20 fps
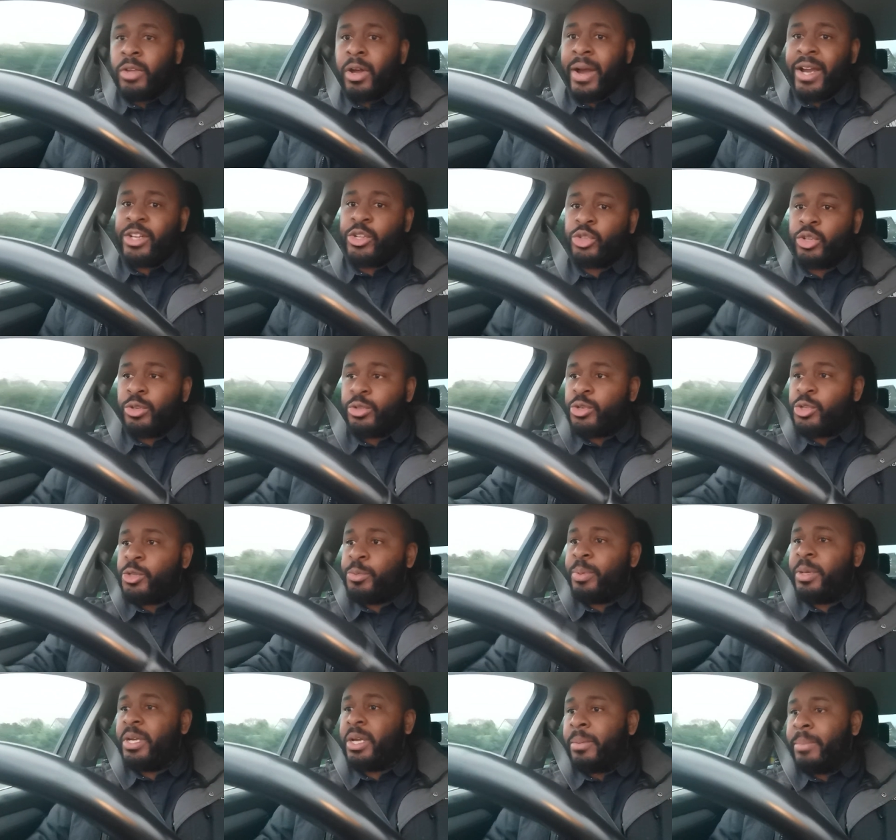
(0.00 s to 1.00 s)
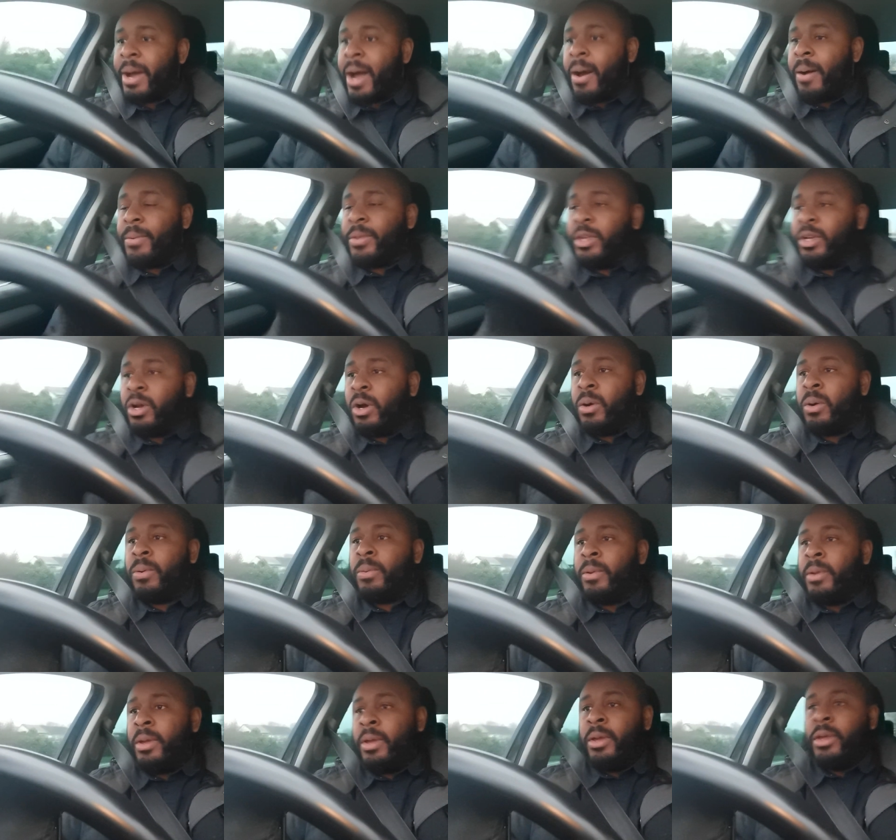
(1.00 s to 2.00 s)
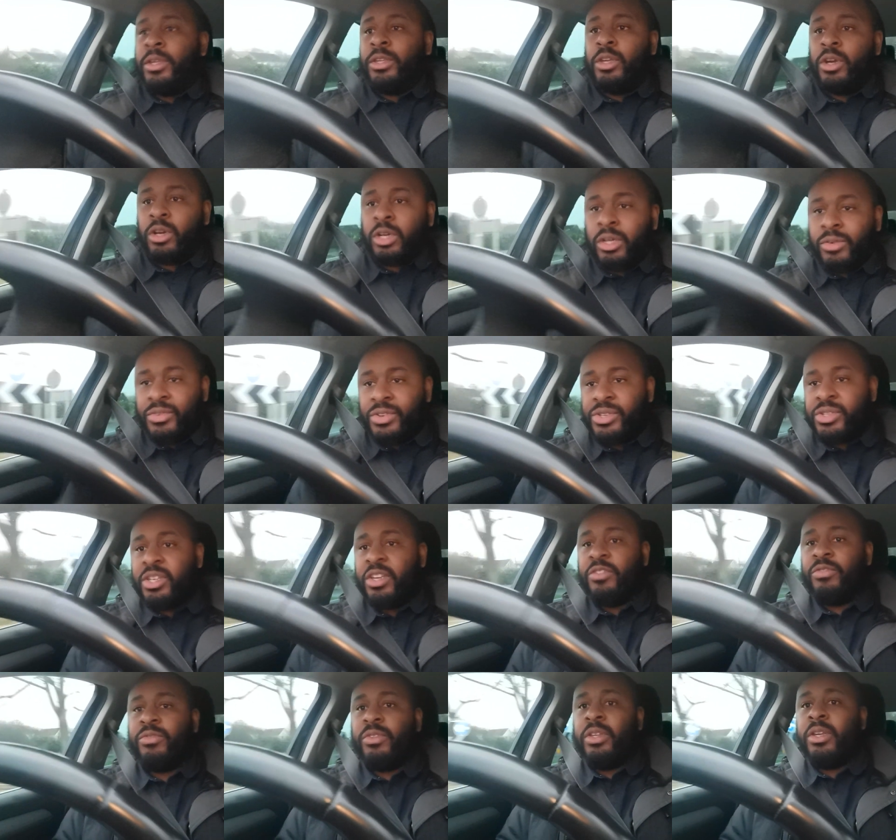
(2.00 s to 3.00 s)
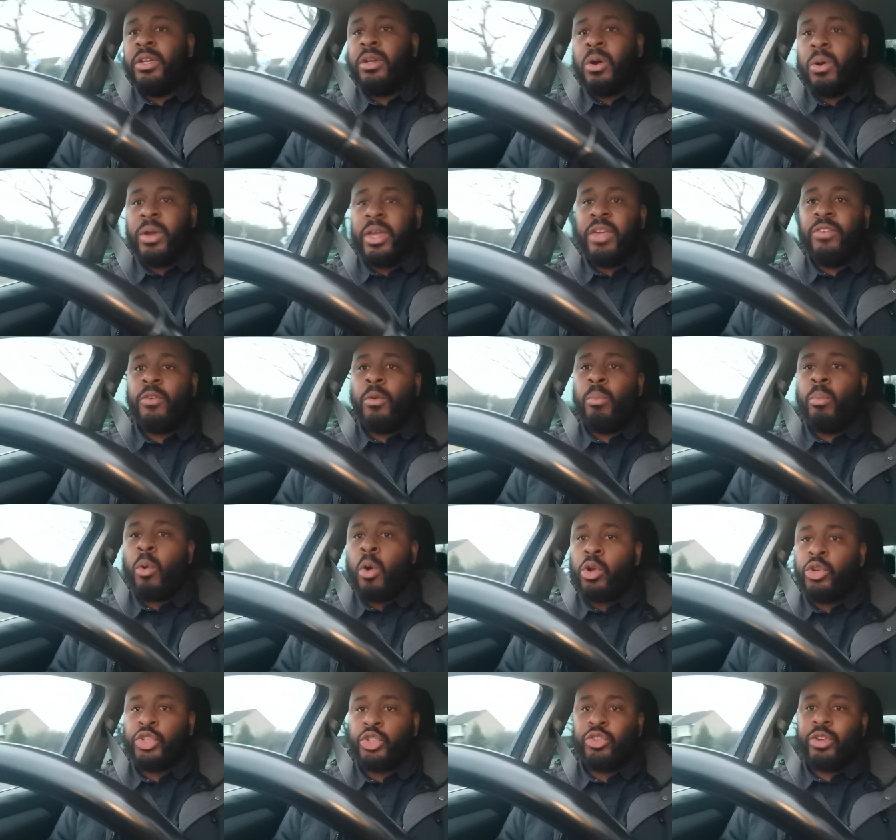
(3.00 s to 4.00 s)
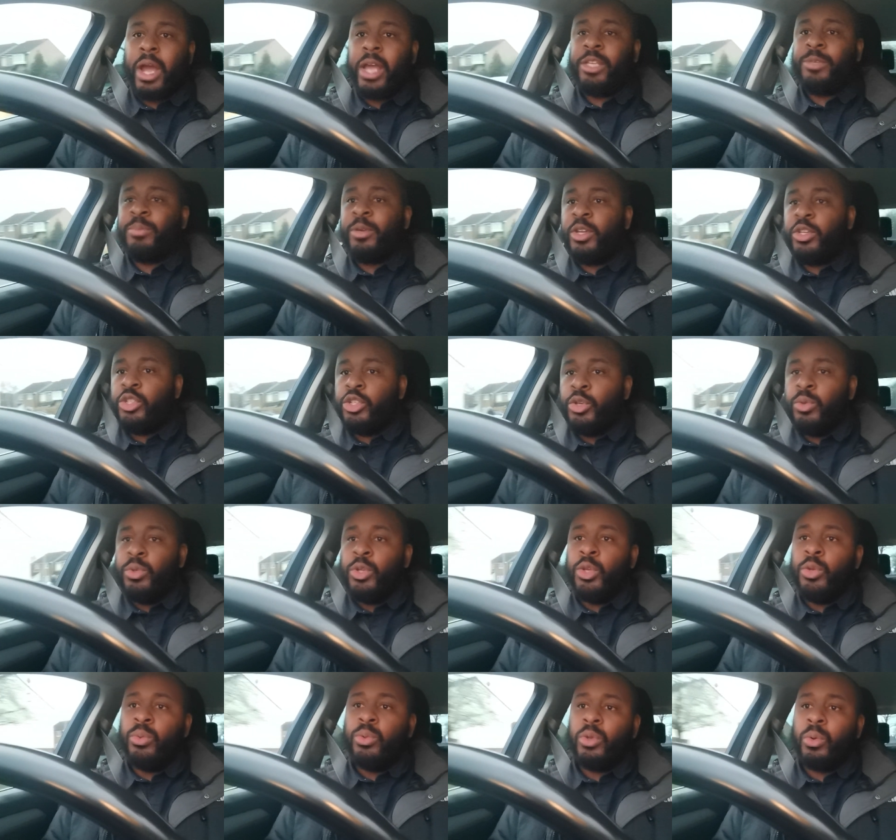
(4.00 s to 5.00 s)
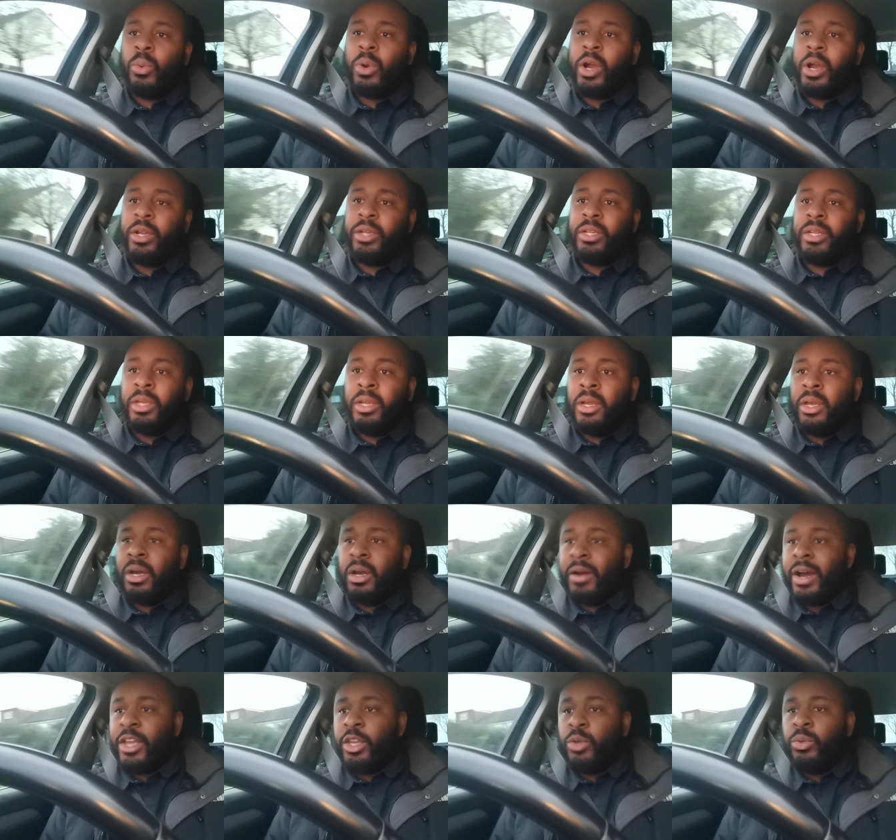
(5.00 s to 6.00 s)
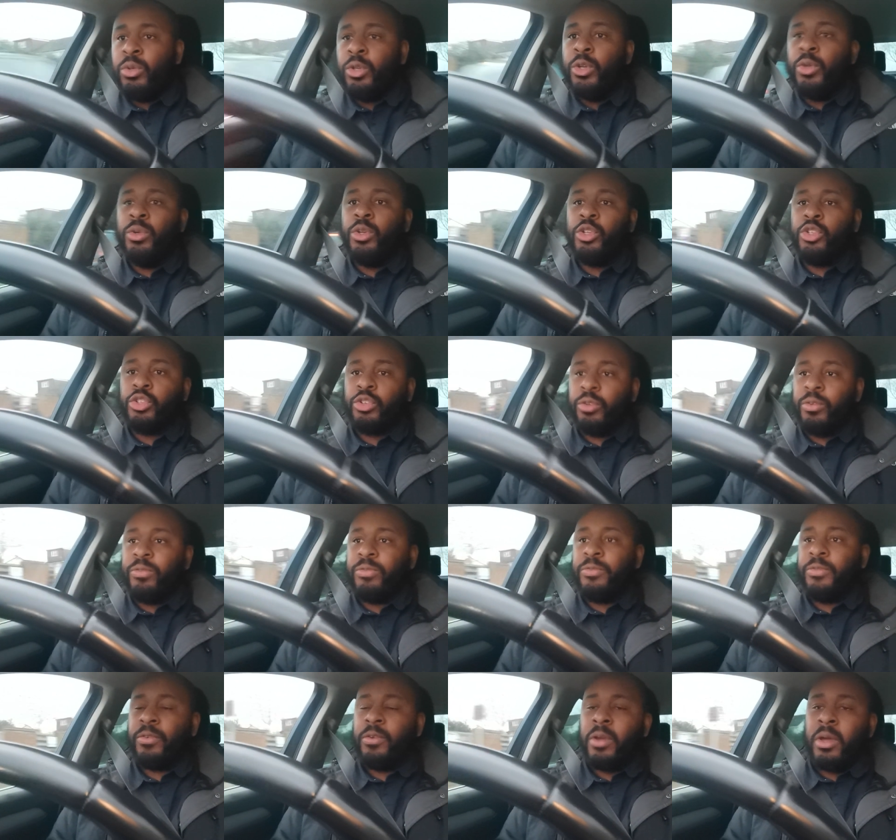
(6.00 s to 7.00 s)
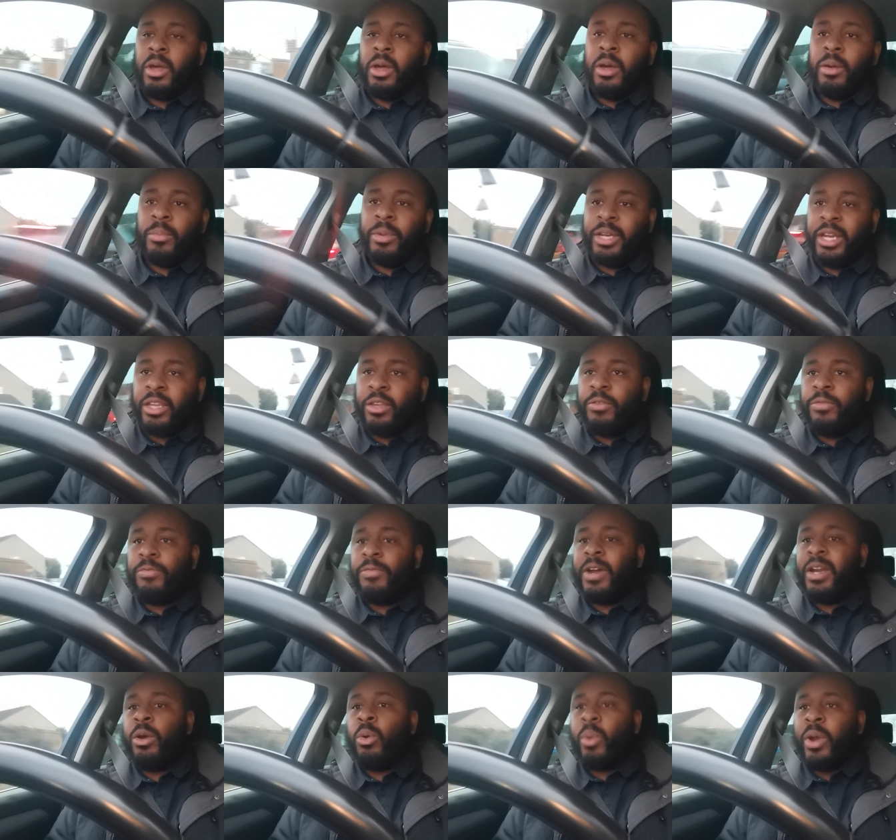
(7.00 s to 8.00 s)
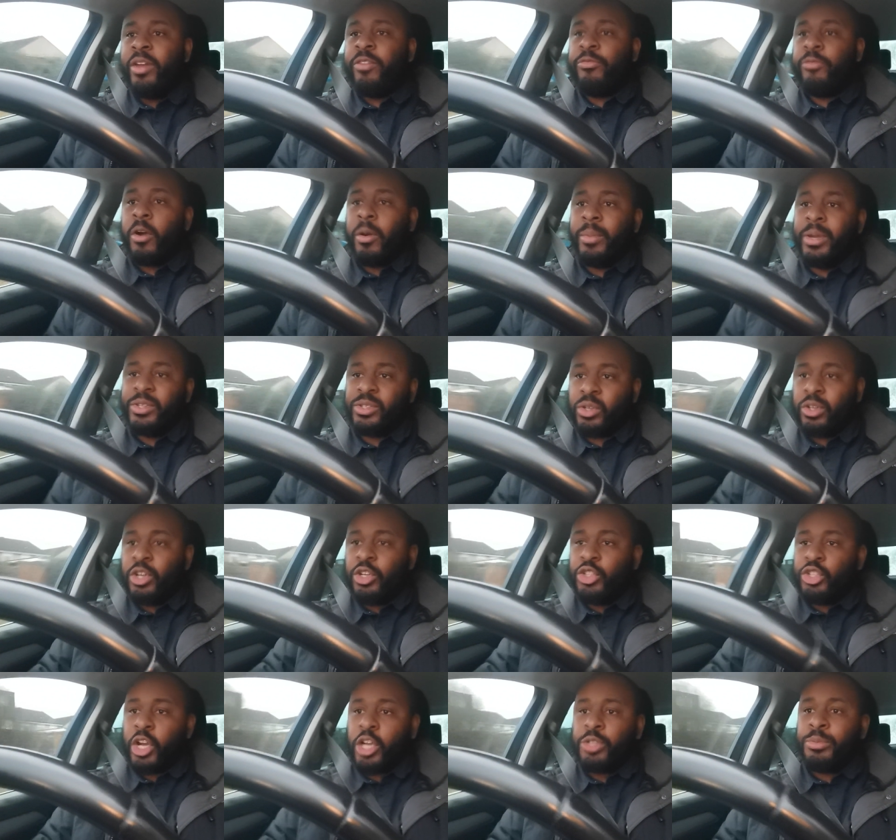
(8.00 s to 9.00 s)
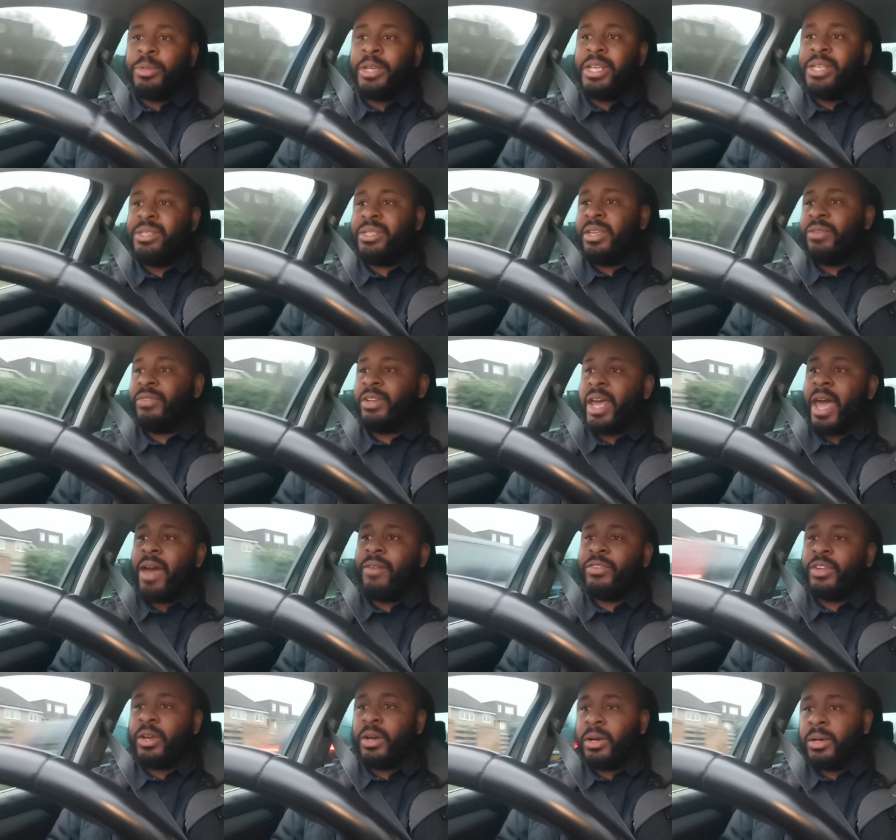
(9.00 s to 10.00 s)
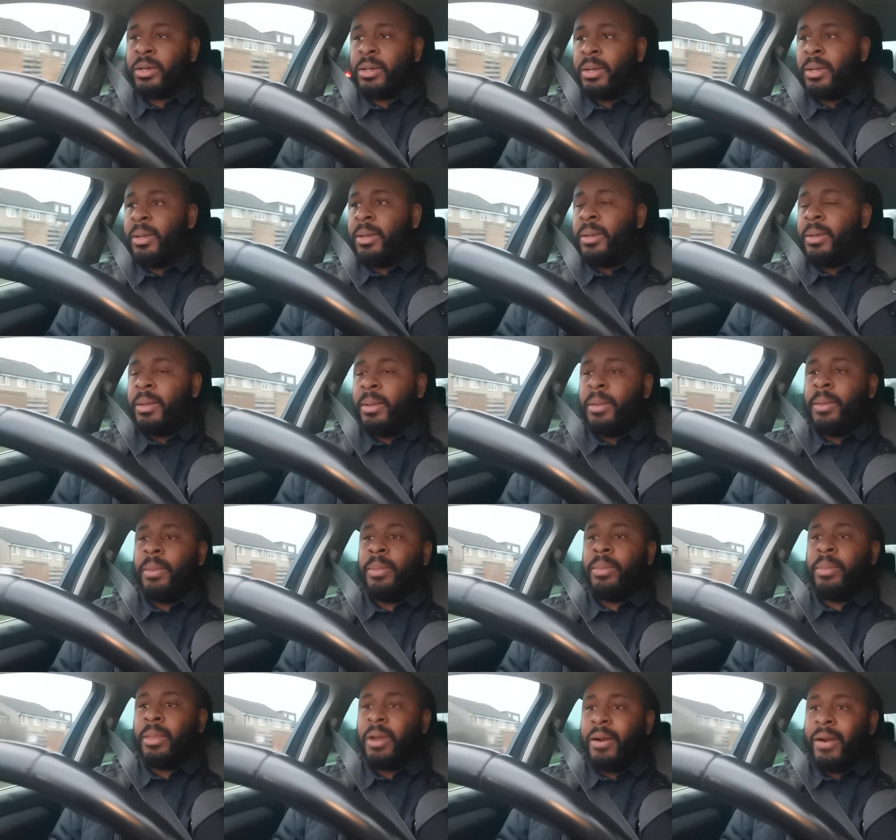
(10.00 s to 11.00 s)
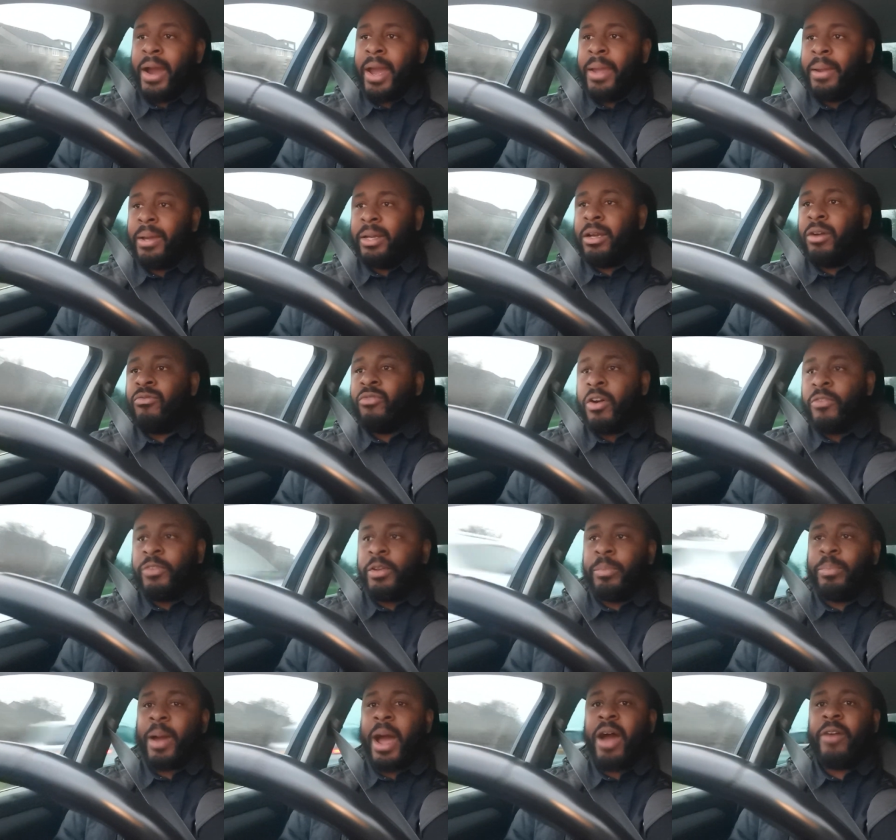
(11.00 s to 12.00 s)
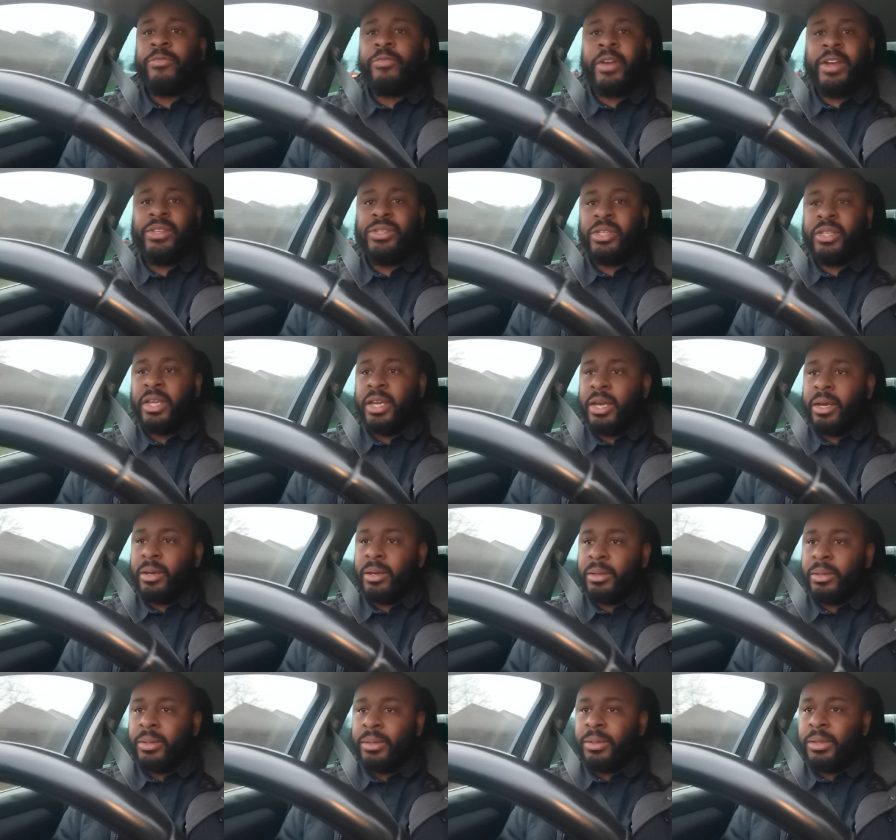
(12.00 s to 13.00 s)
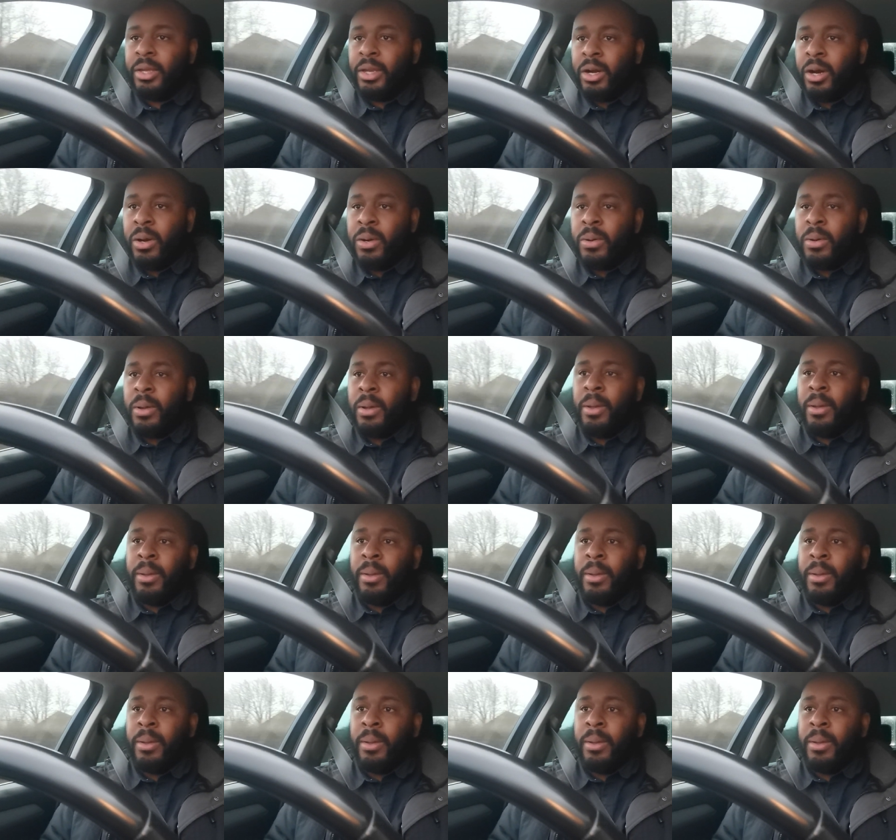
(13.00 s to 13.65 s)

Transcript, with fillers: All right, the scriptures speak about you know you're going to receive, you know, even more stripes because you knew the word, right? You knew the truth, but then you fell away from it. So the judgment is even heavier, all right? And I'm roughly paraphrasing here, you know?